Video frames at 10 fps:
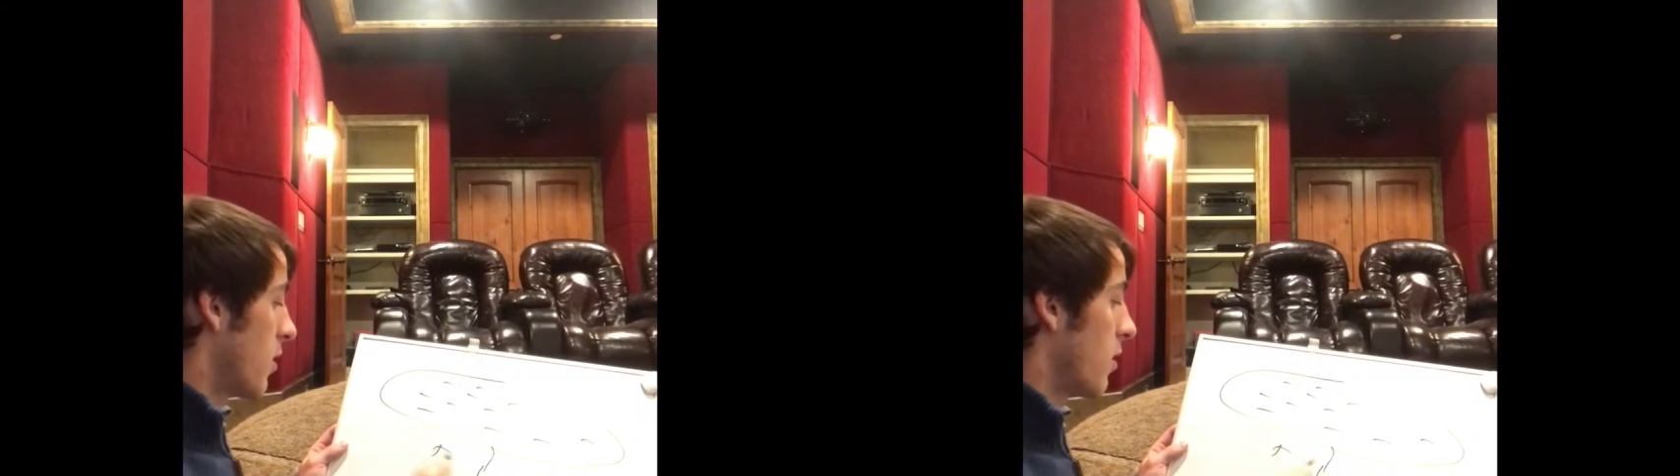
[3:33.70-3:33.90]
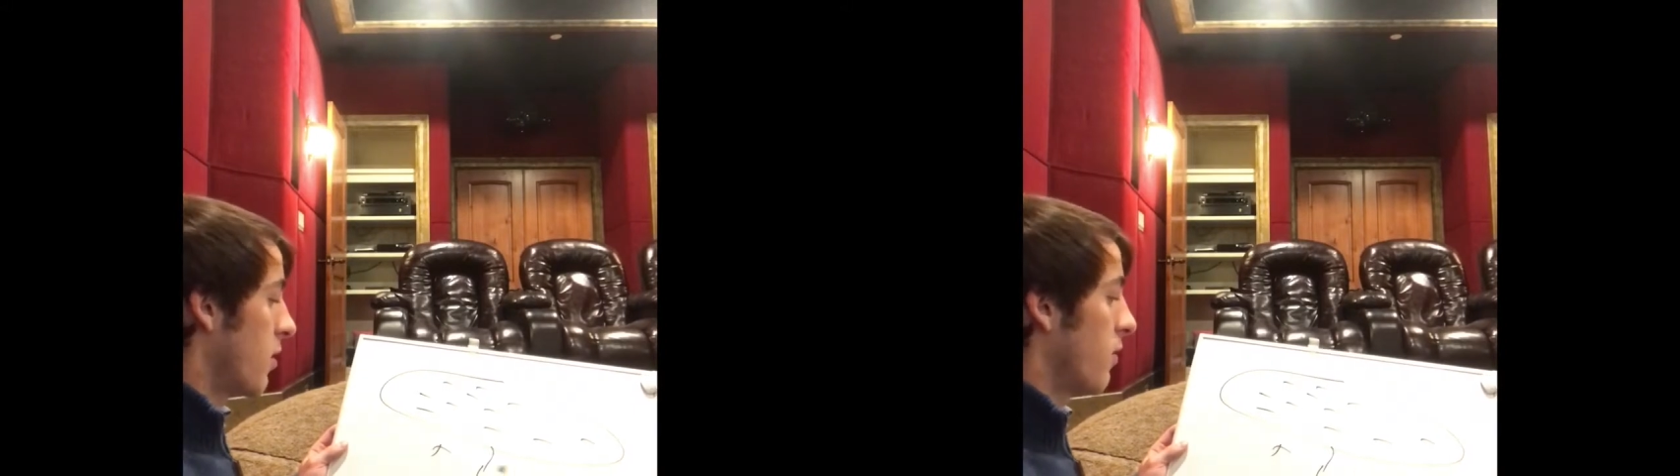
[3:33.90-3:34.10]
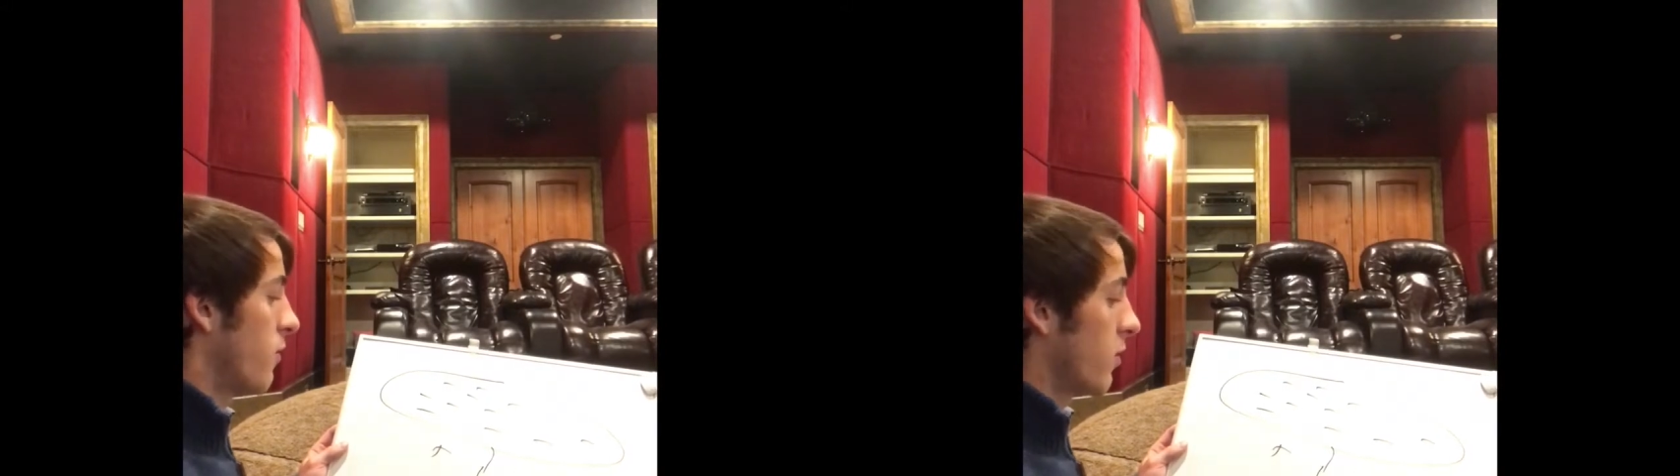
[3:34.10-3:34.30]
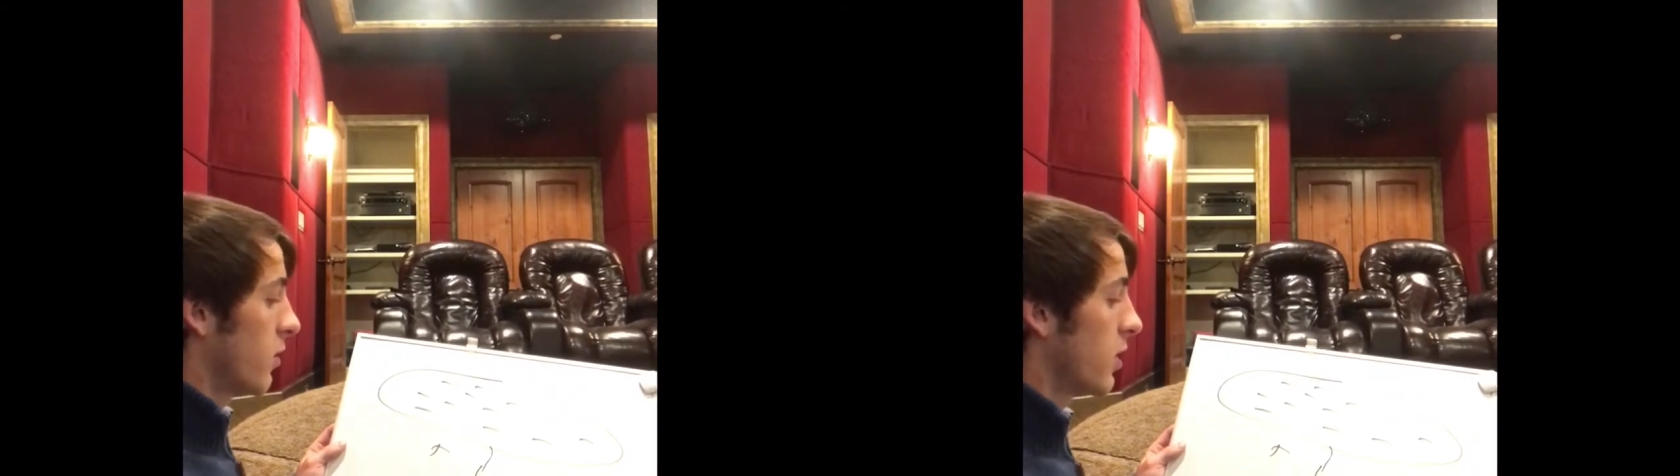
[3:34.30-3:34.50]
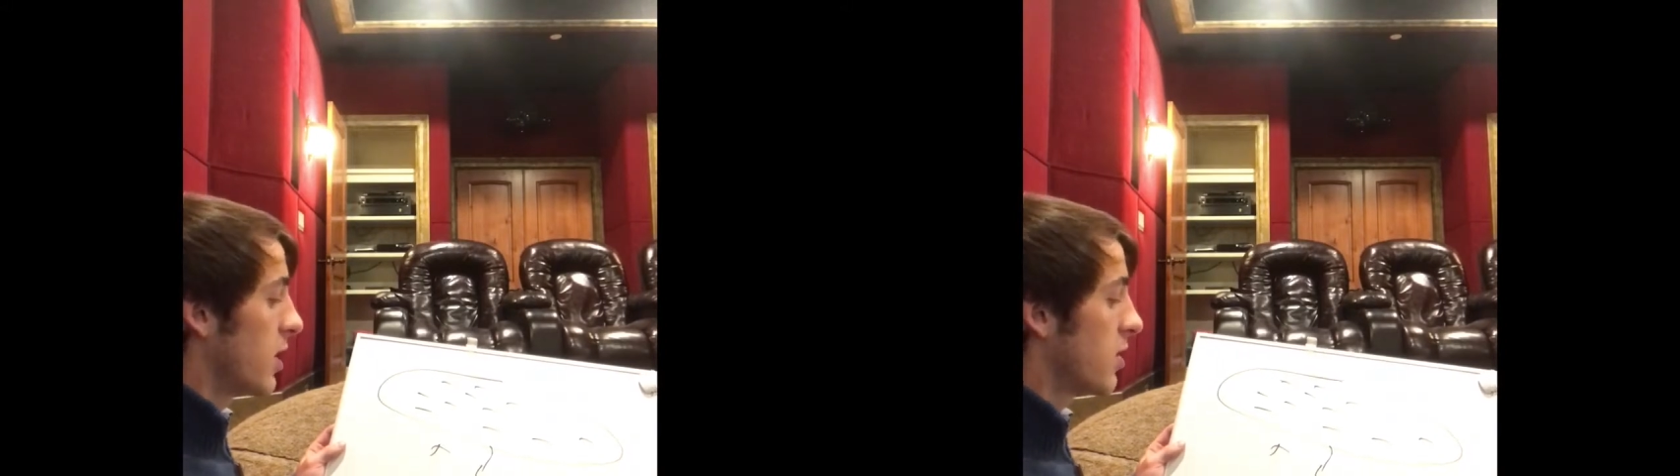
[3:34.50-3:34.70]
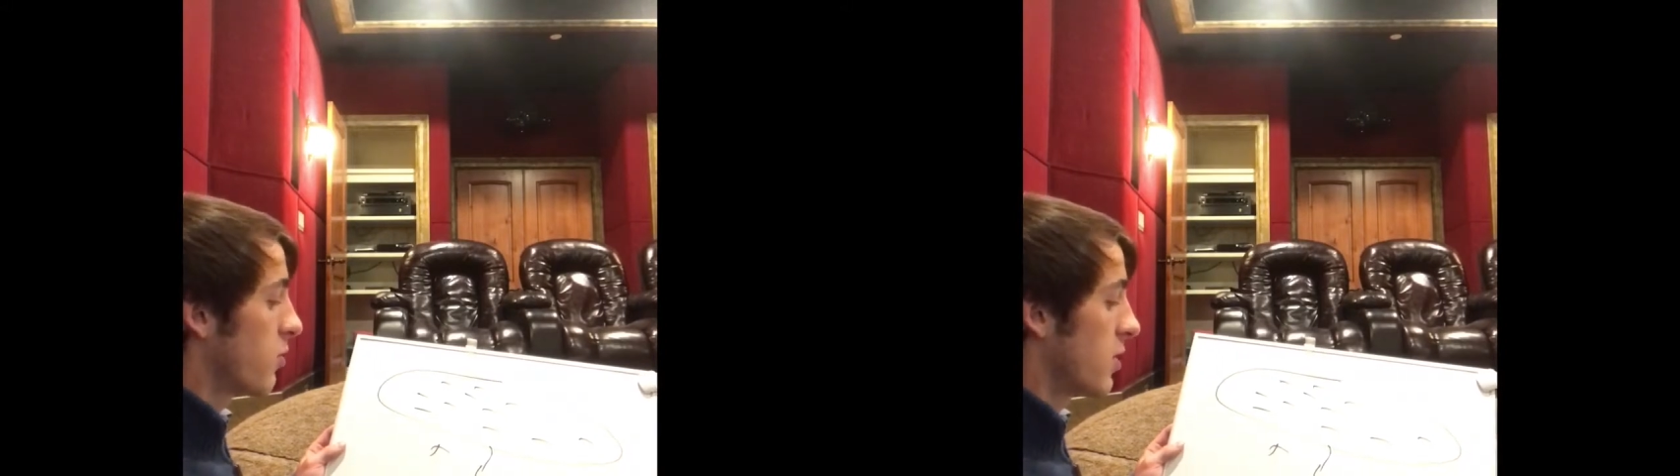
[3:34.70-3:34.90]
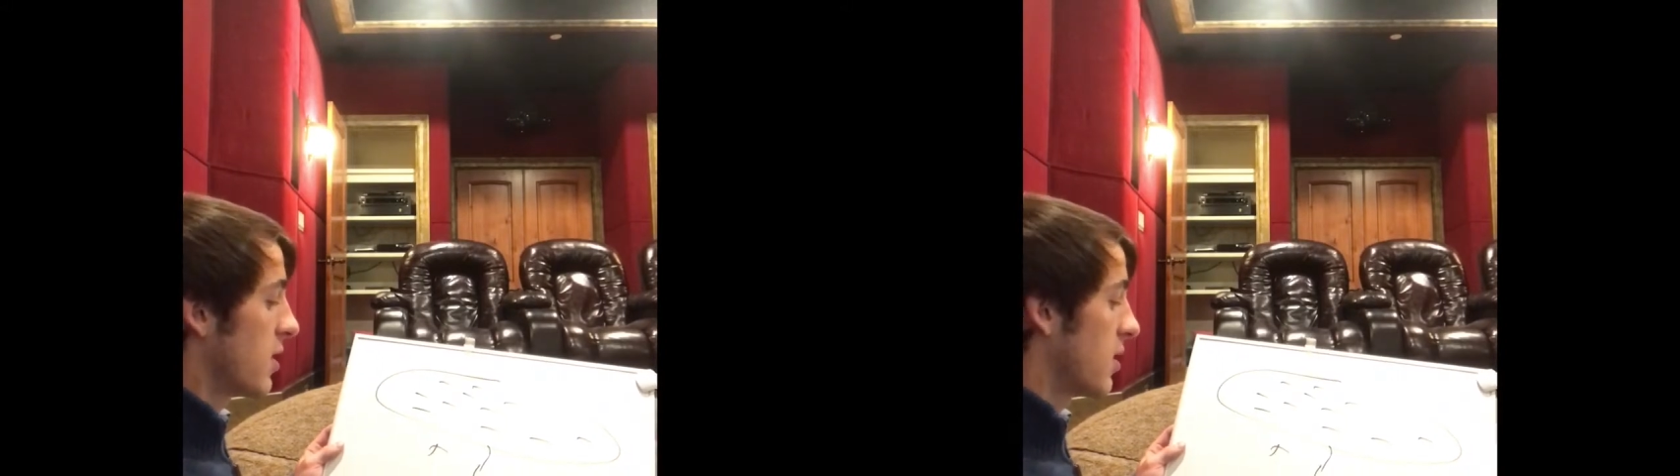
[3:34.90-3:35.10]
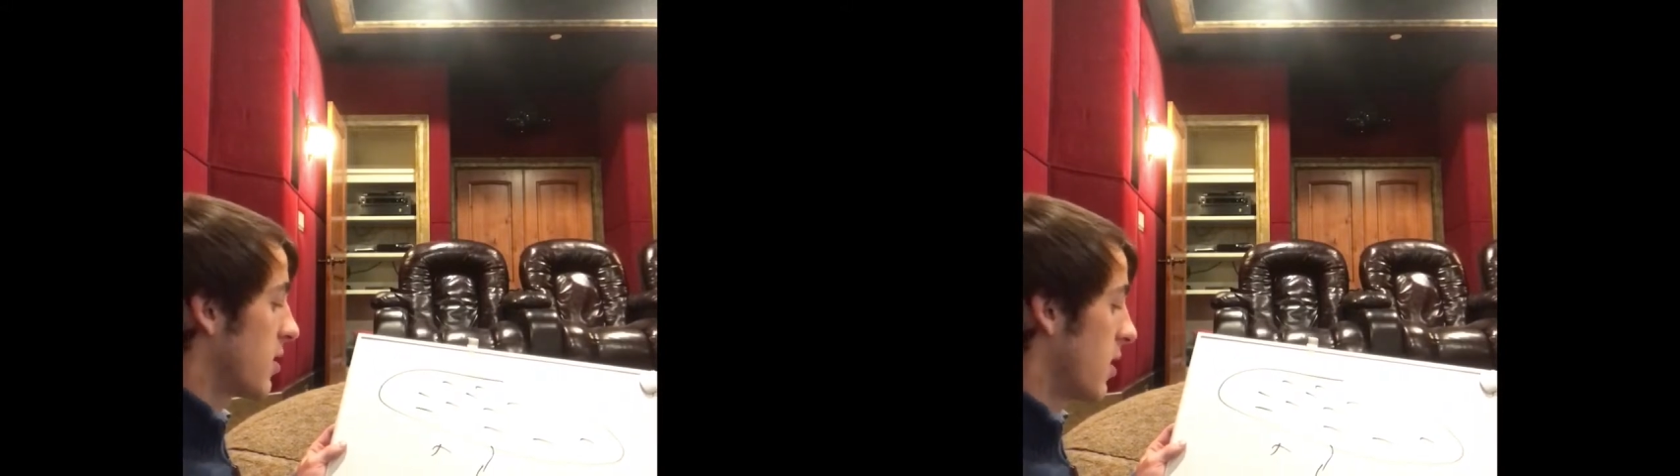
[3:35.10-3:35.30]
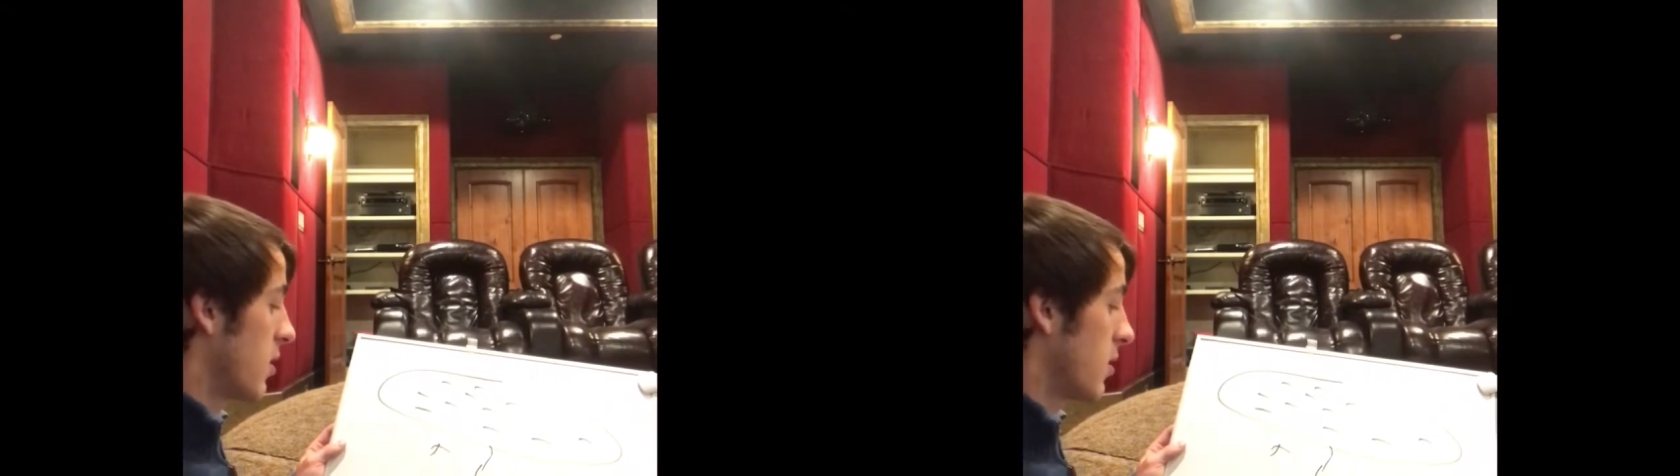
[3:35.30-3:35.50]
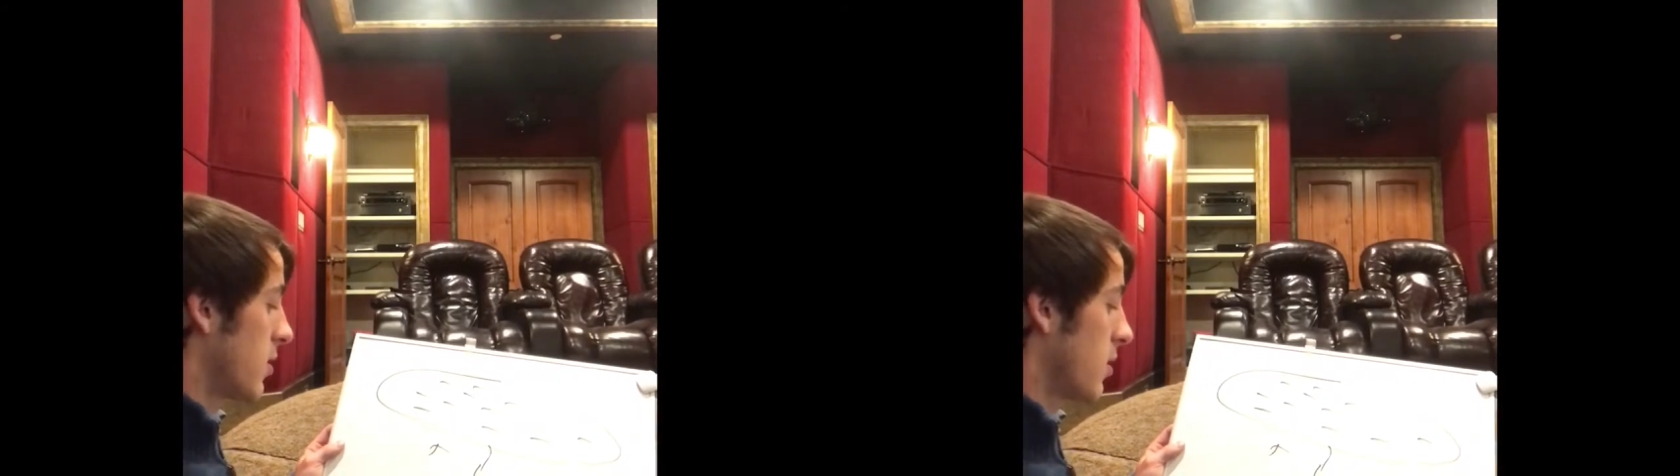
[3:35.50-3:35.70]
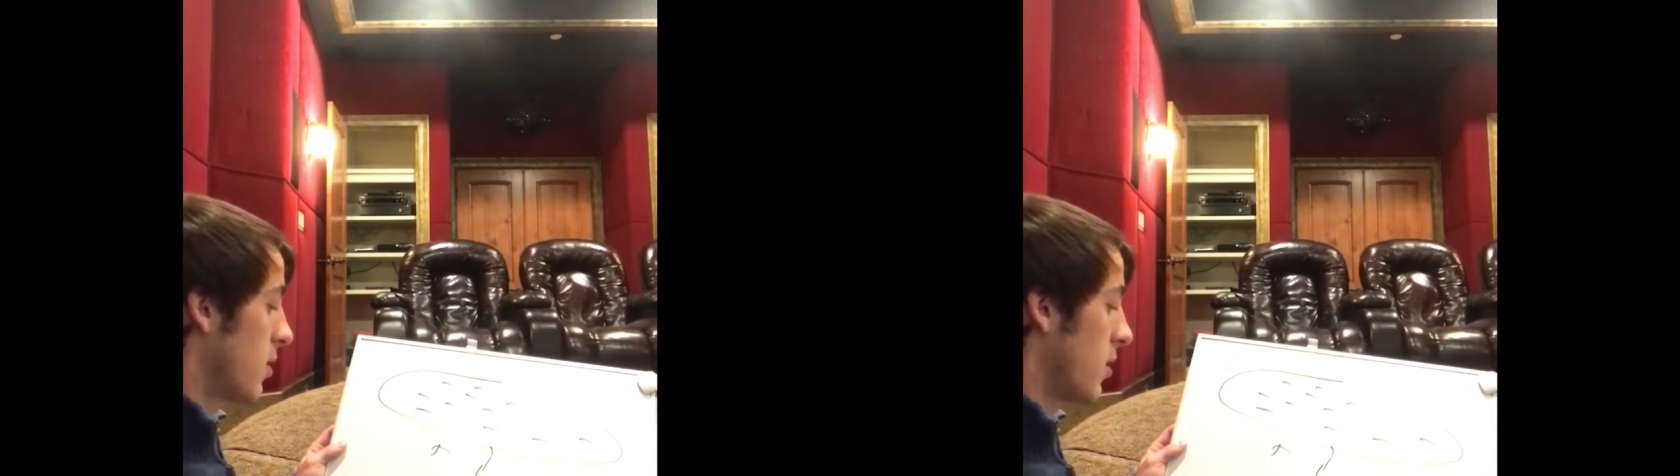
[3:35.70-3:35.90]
of least resistance,